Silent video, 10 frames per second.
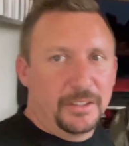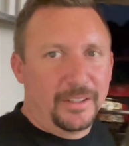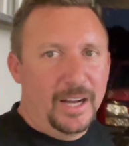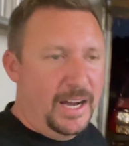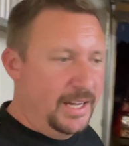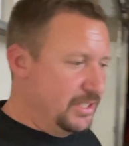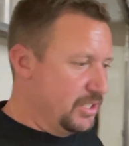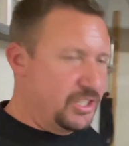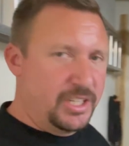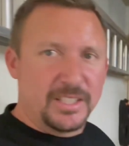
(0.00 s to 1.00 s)
garage.
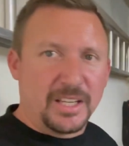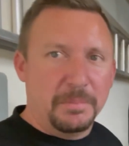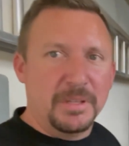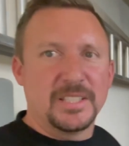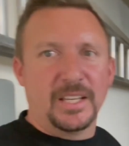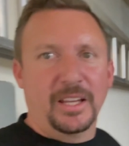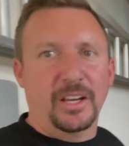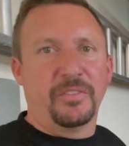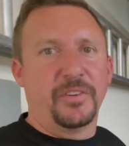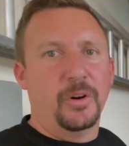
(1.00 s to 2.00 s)
She's going to be sitting
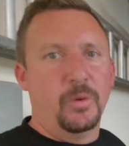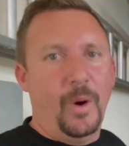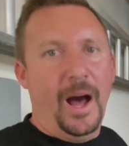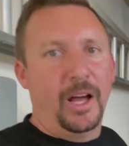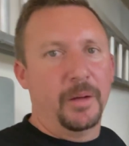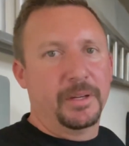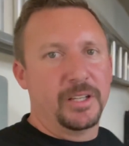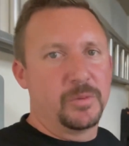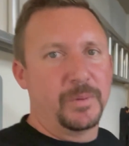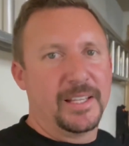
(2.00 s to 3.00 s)
here for a while
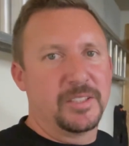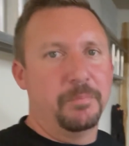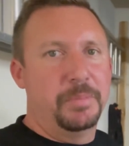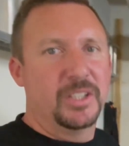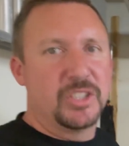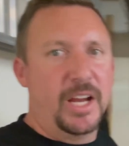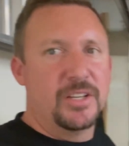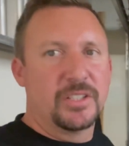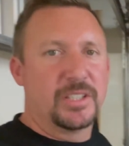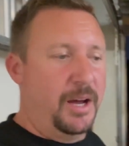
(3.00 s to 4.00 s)
because we got some big
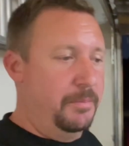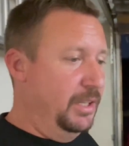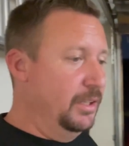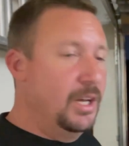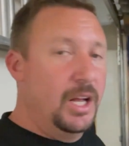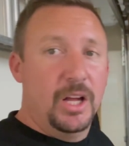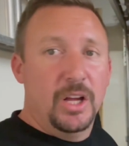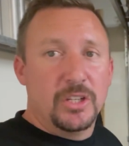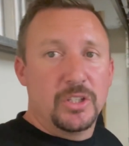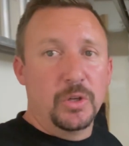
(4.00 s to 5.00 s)
changes coming
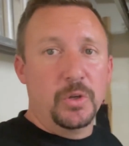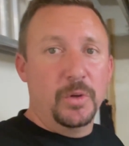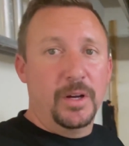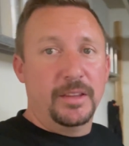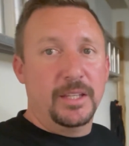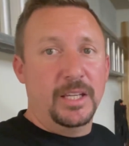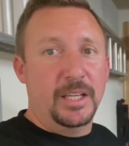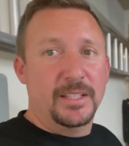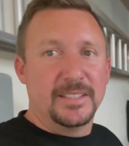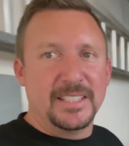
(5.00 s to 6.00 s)
to
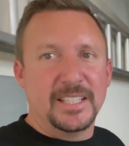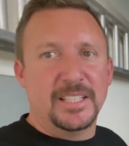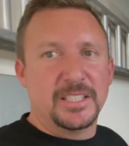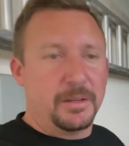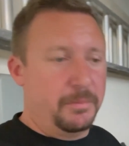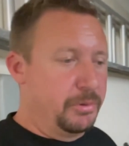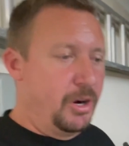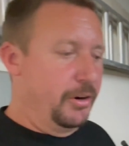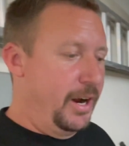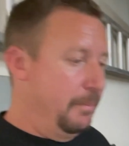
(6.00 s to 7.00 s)
the Z's
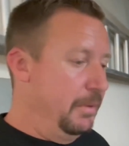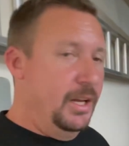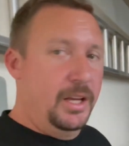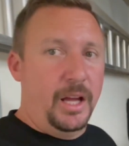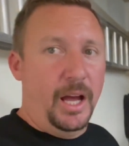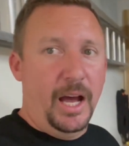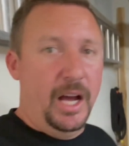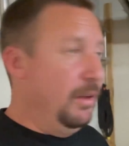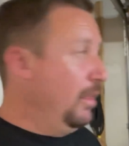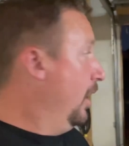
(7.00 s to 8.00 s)
program.
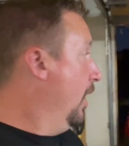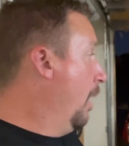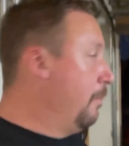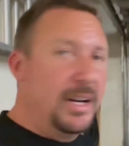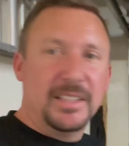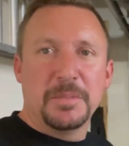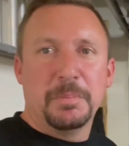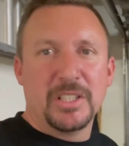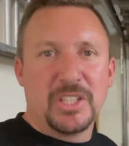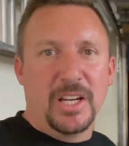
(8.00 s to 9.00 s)
Among these
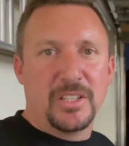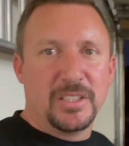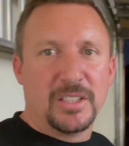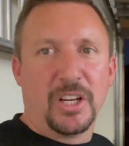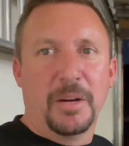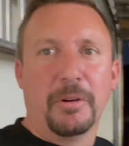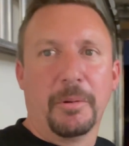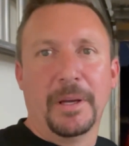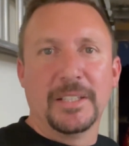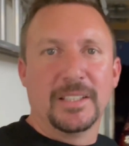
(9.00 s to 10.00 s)
big changes is going to be
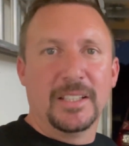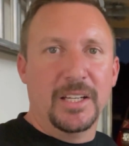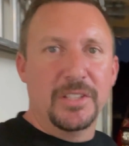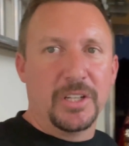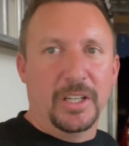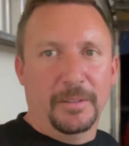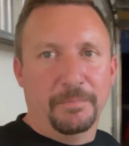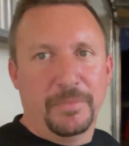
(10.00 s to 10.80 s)
replacing the engine.